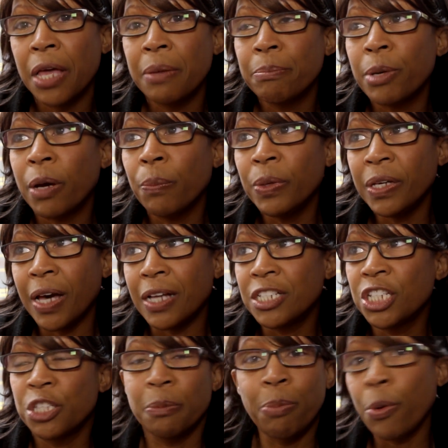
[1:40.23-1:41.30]
But we got to
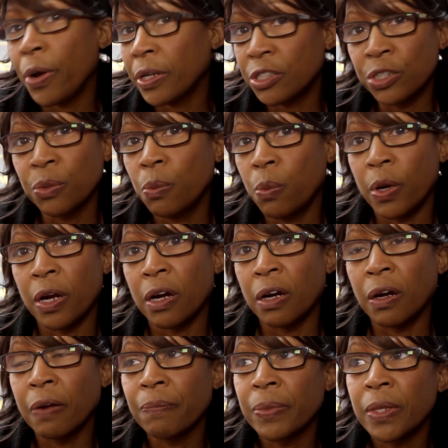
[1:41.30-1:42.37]
the point to
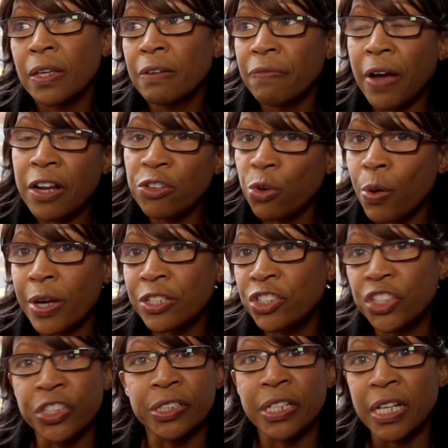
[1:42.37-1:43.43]
where if I
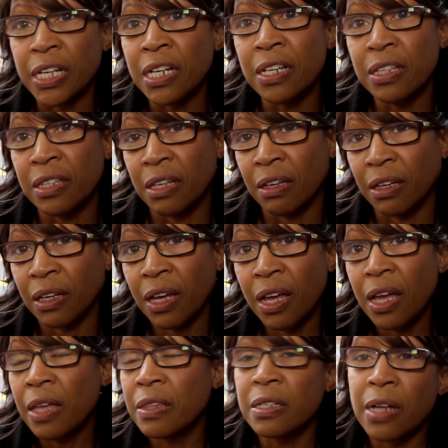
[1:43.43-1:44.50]
questioned anything,
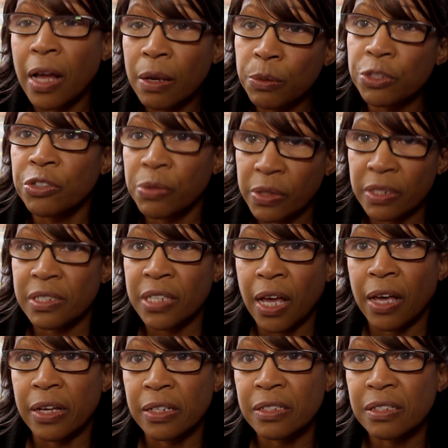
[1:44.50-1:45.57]
then I was
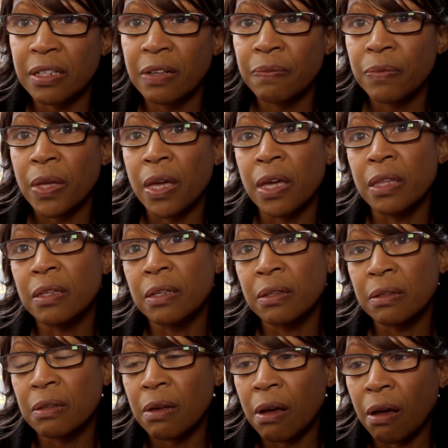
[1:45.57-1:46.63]
criticized. And
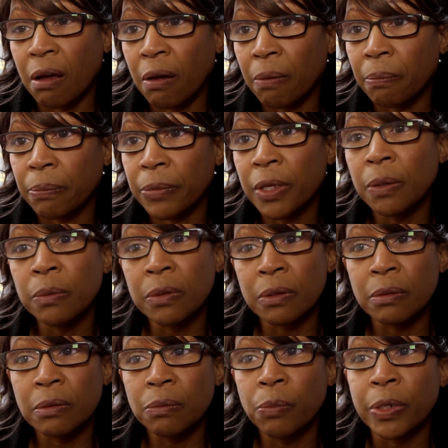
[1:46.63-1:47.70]
then
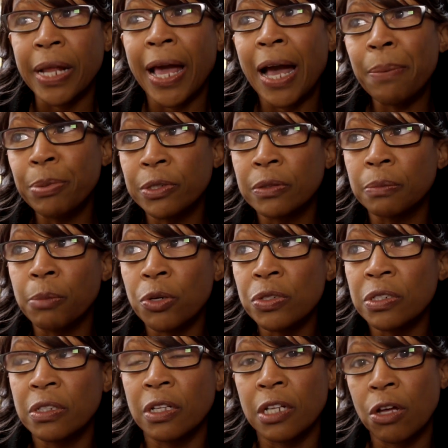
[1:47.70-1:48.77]
what happened to most
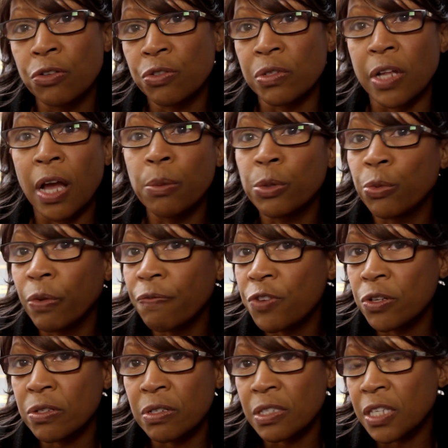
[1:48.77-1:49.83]
of the loans that I would
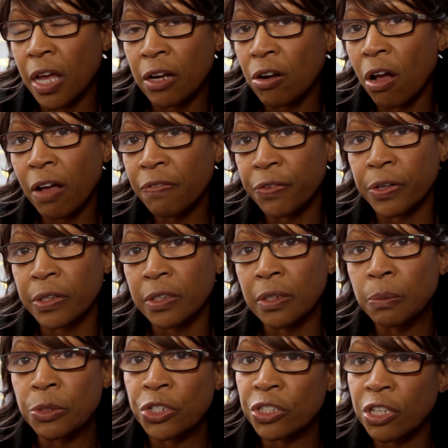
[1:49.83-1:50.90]
refuse to sign off on, it
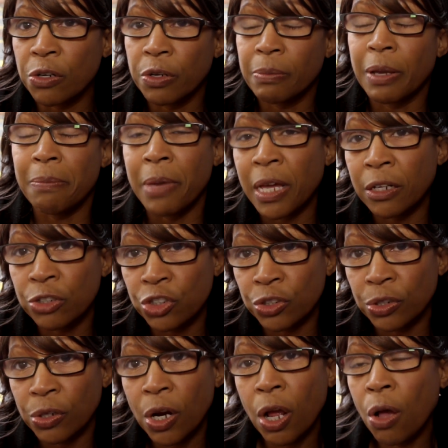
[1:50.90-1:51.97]
would just go to my
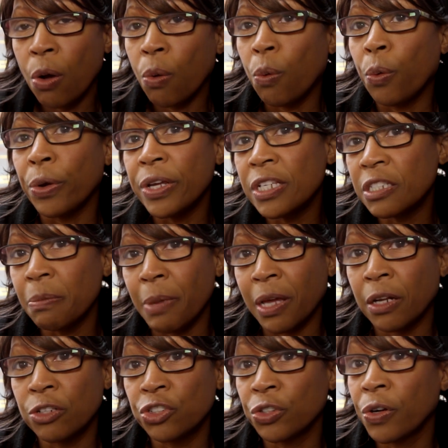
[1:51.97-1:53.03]
manager or his
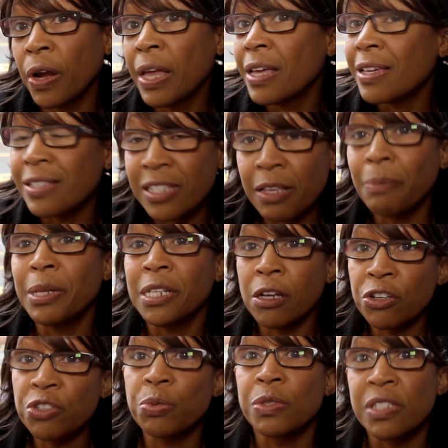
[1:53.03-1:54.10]
manager, and somebody
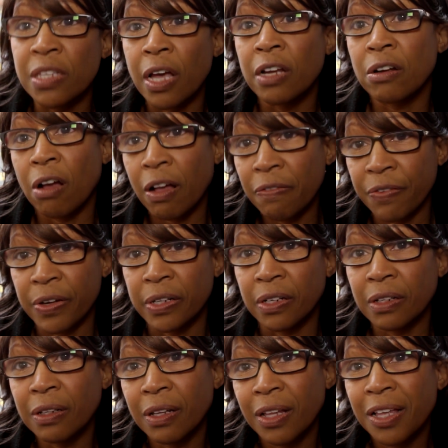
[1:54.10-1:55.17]
else would sign off on
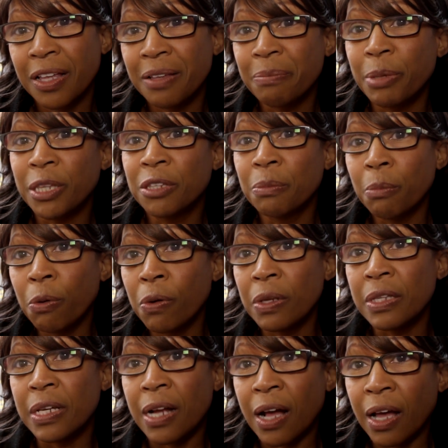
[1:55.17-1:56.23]
it. But the more
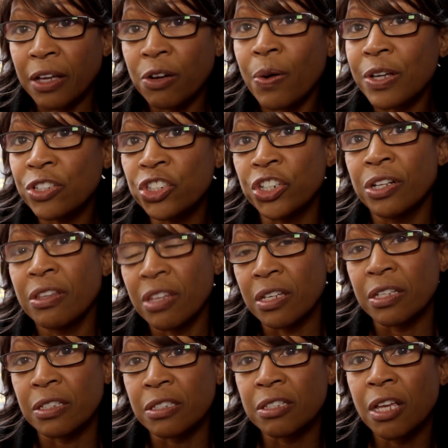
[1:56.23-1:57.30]
that I questioned
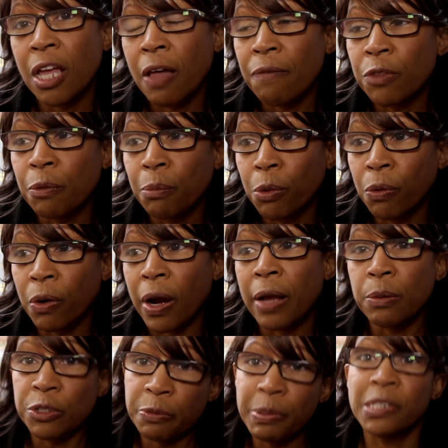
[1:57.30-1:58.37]
things, the more I
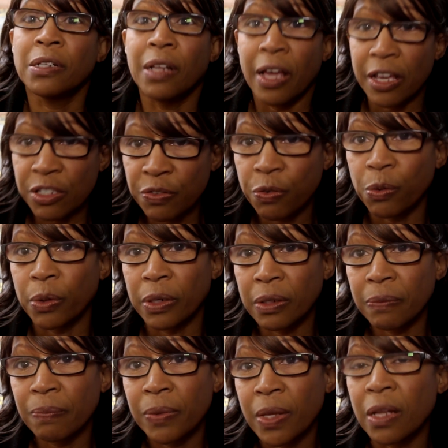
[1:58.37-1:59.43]
was penalized for it.
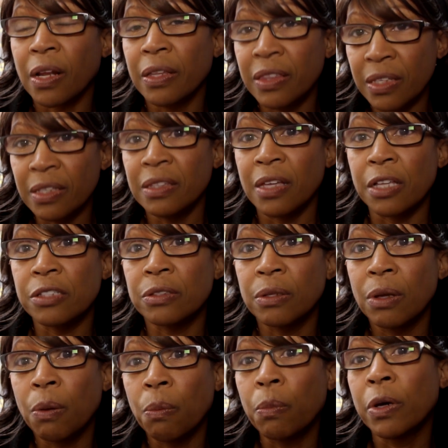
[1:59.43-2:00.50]
And I think that's
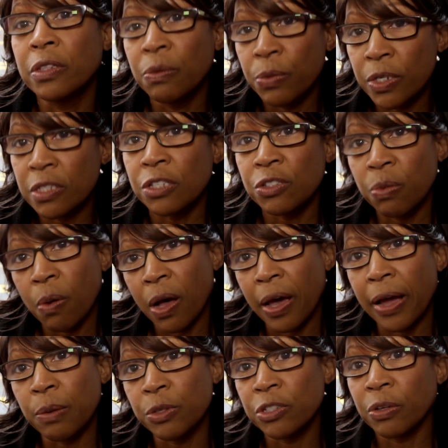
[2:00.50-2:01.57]
one of the reasons why
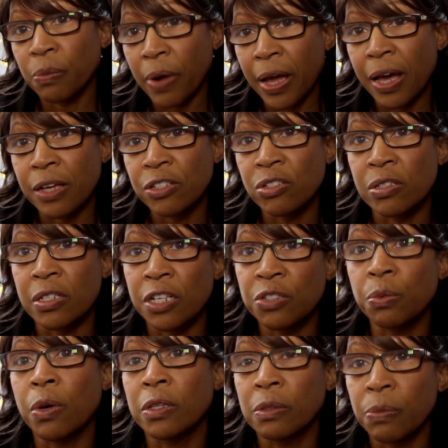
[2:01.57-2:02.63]
I was harassed, and that's one of the